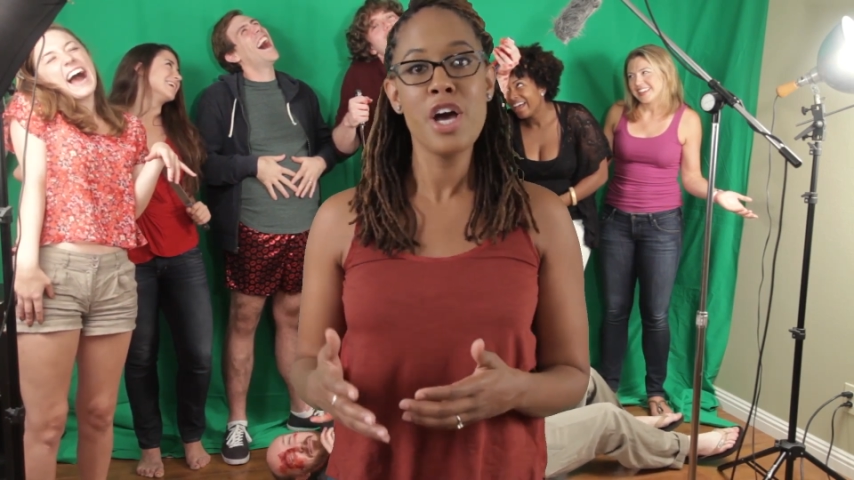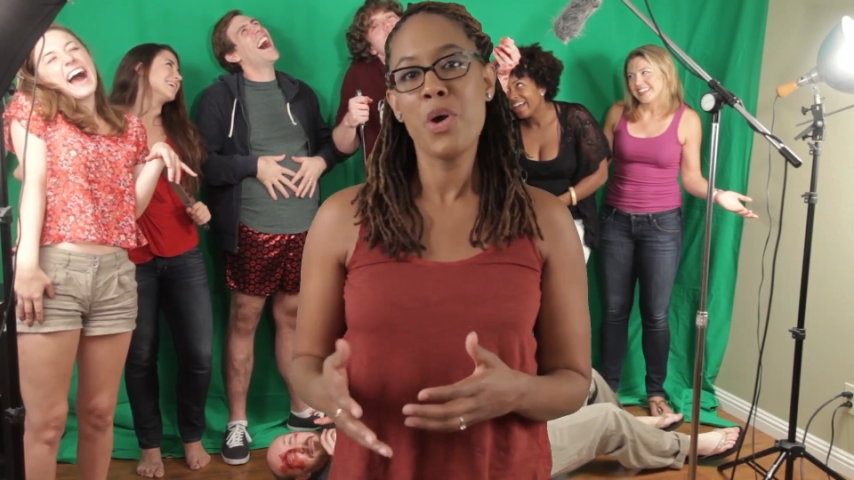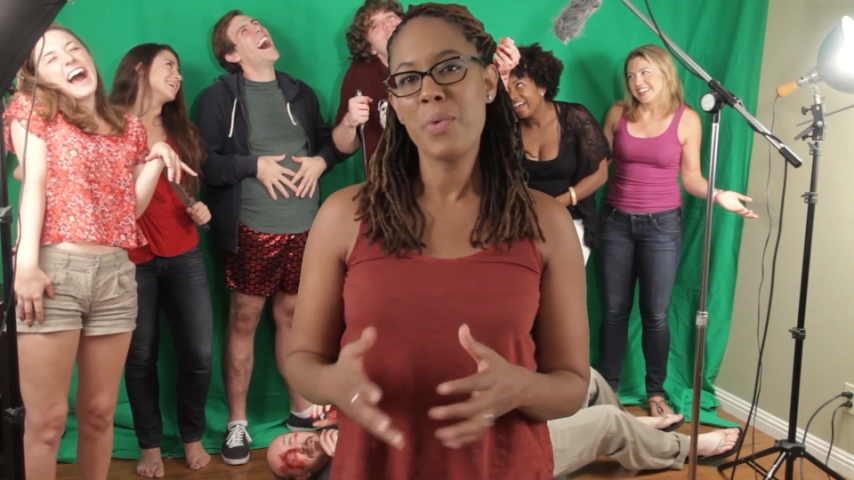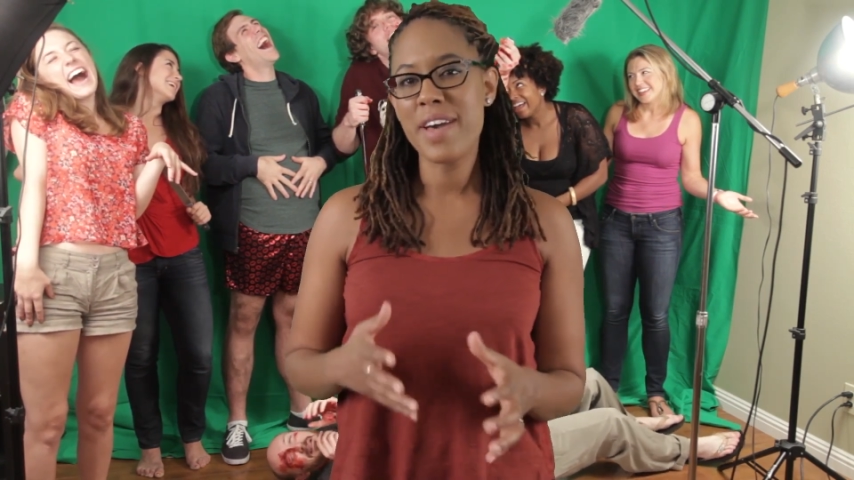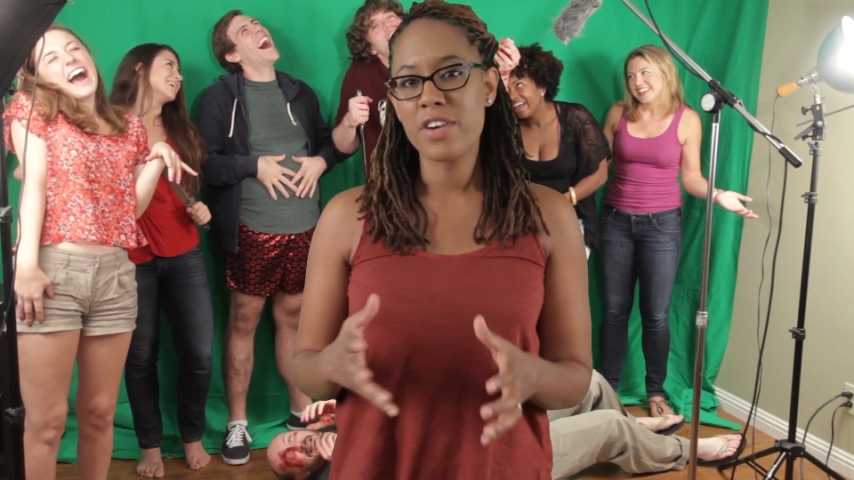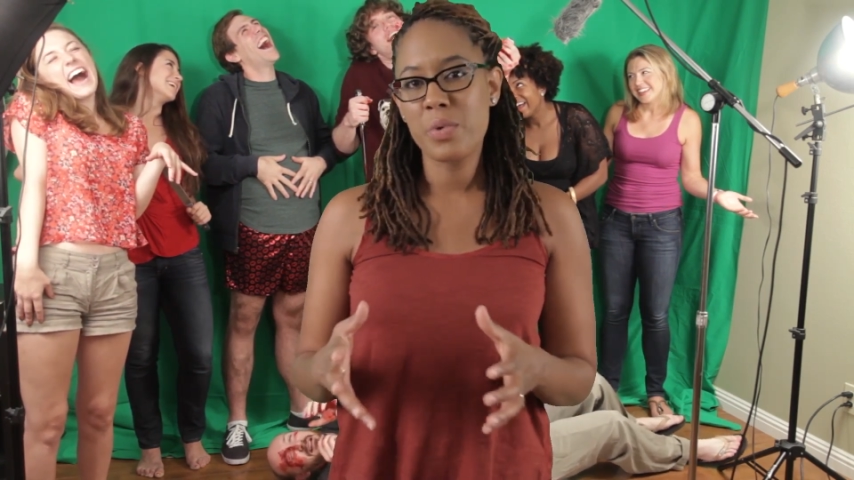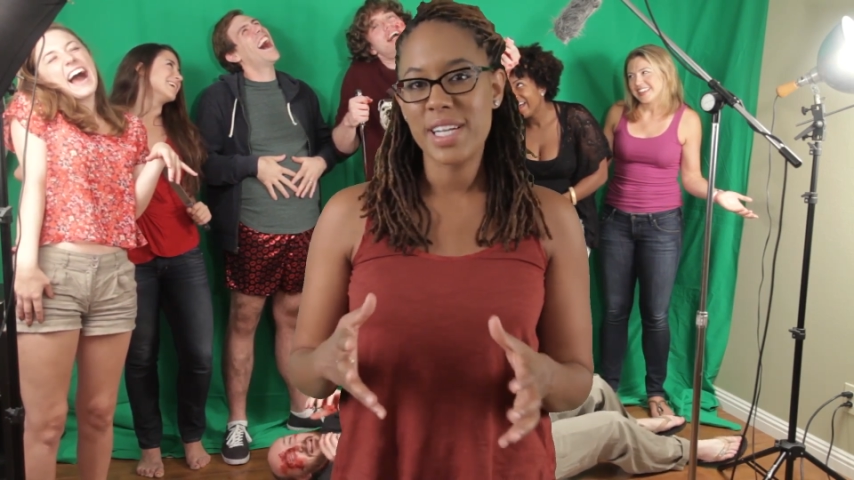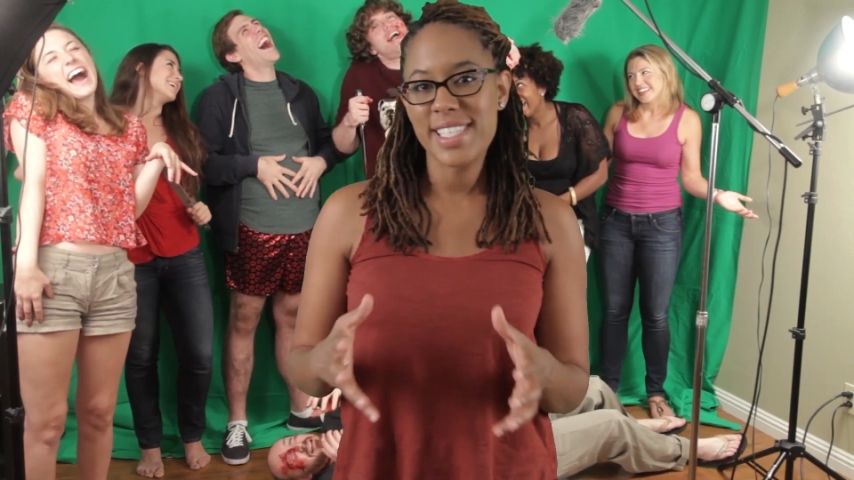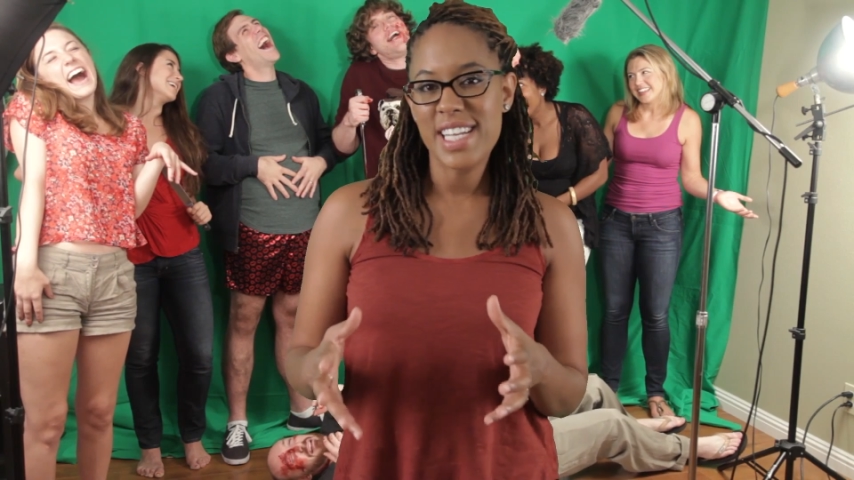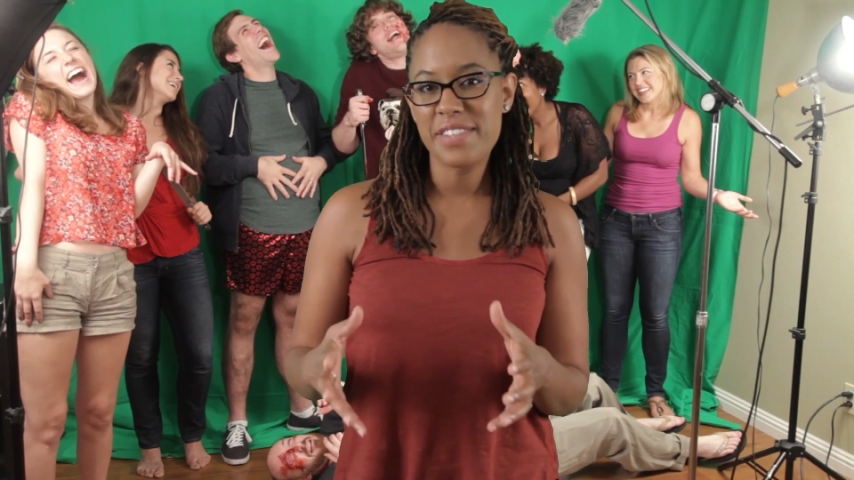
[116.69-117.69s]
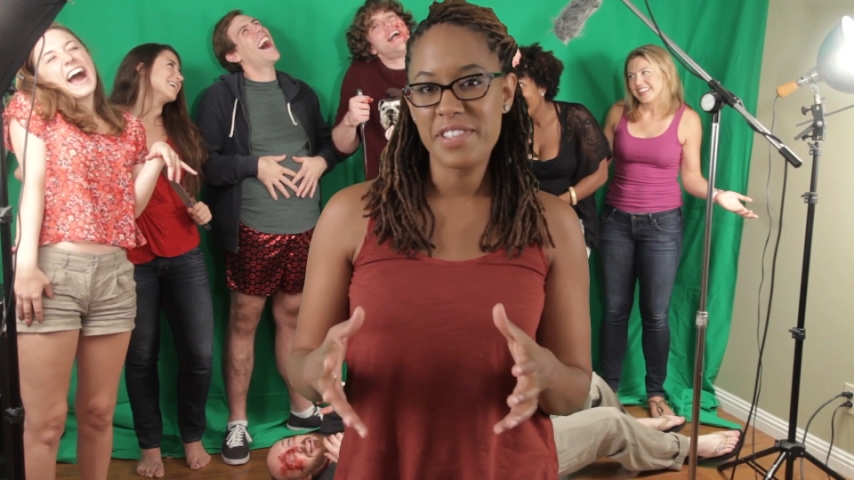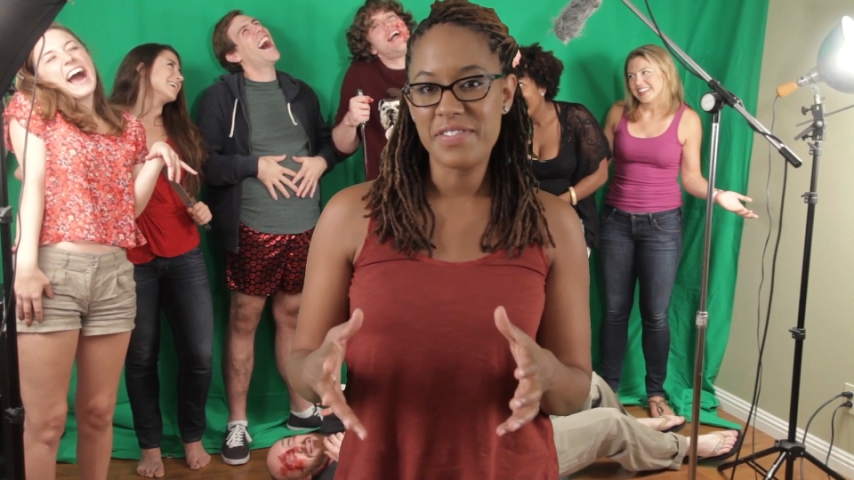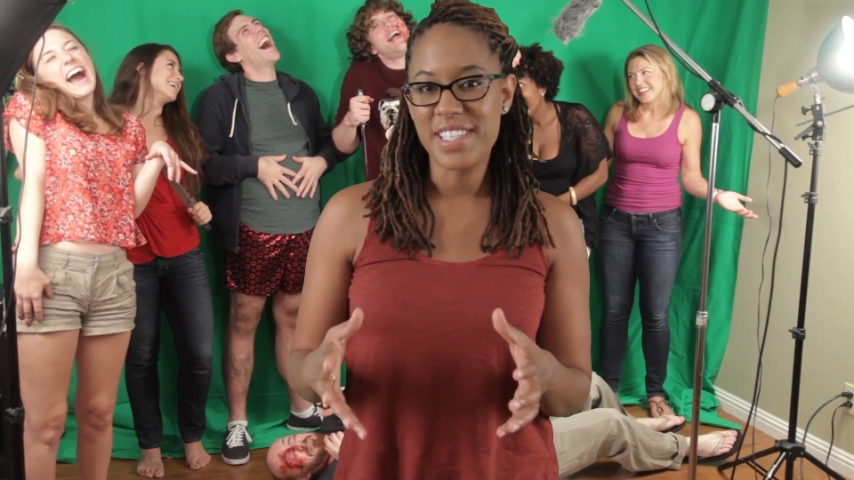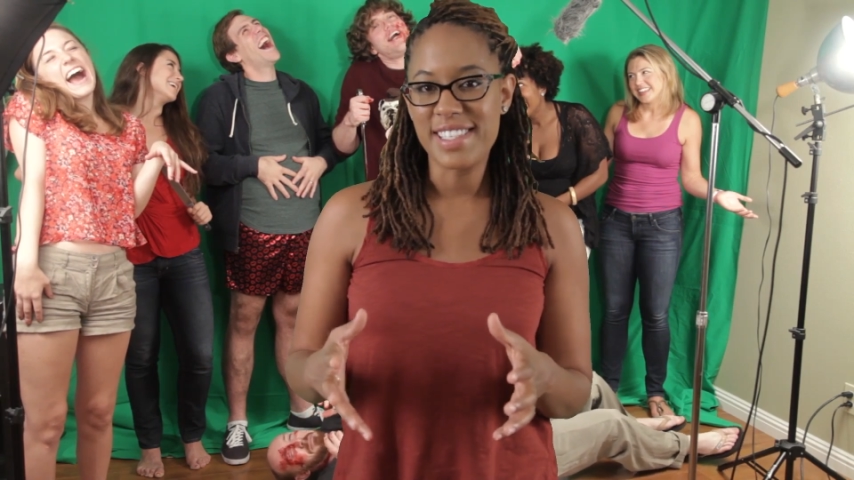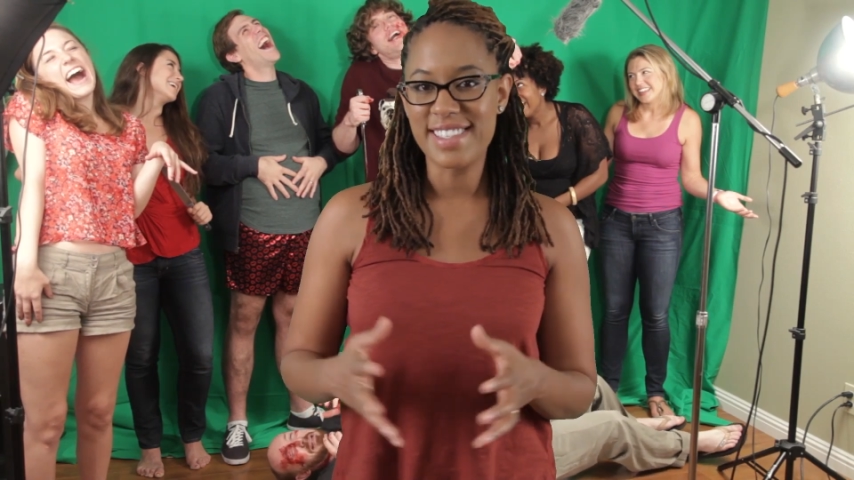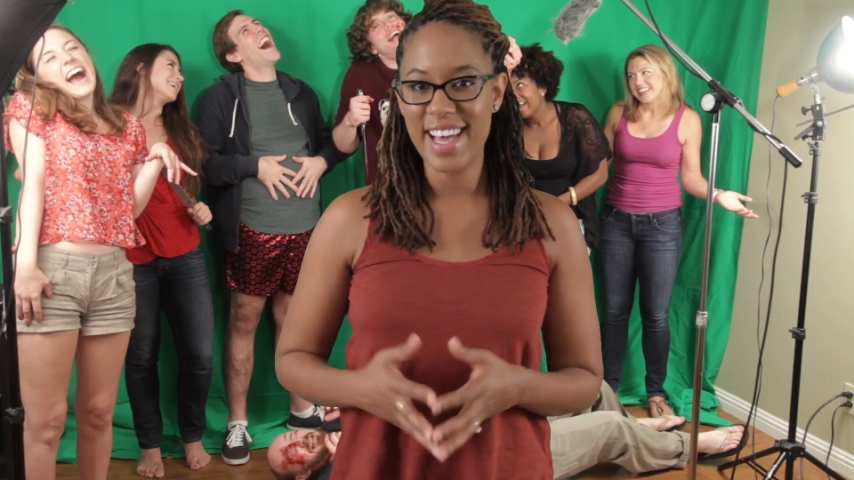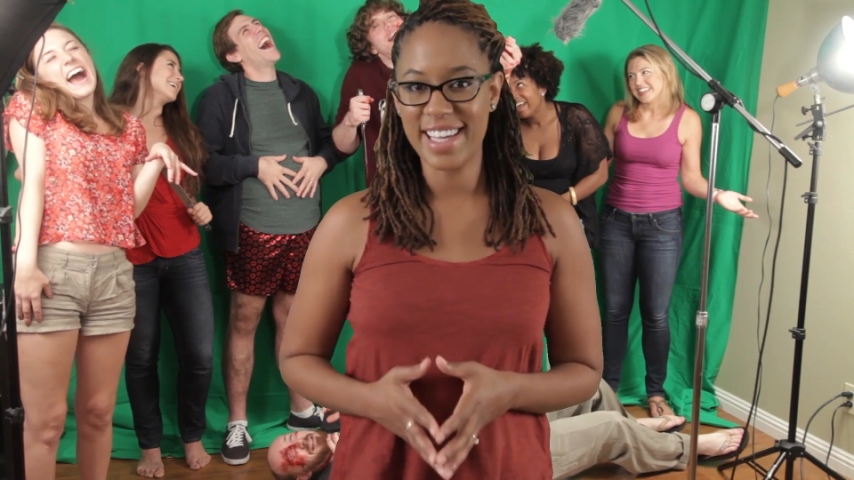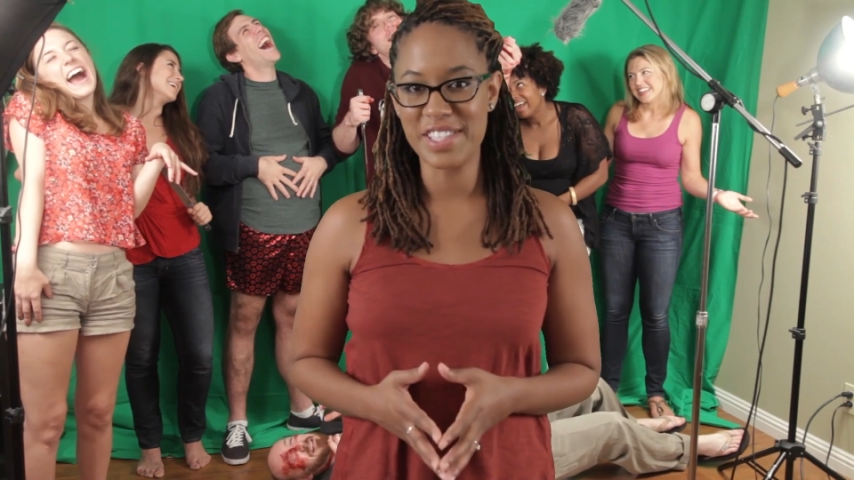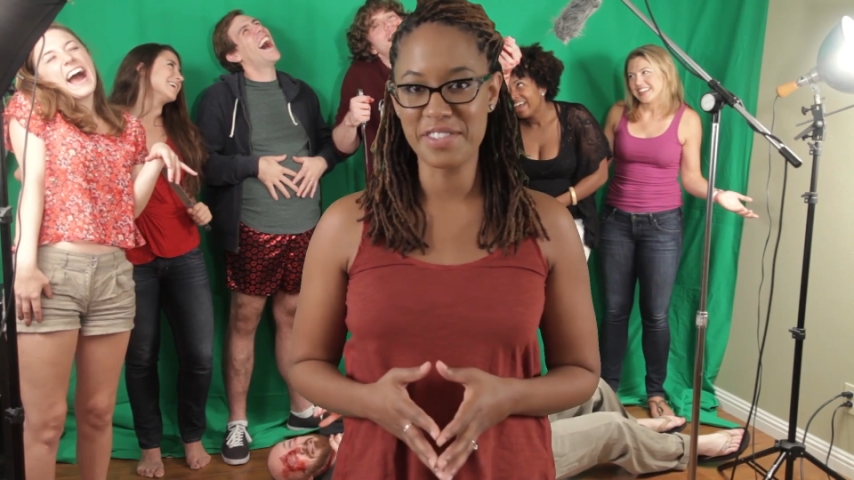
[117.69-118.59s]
we have a quick 10 to 15 seconds of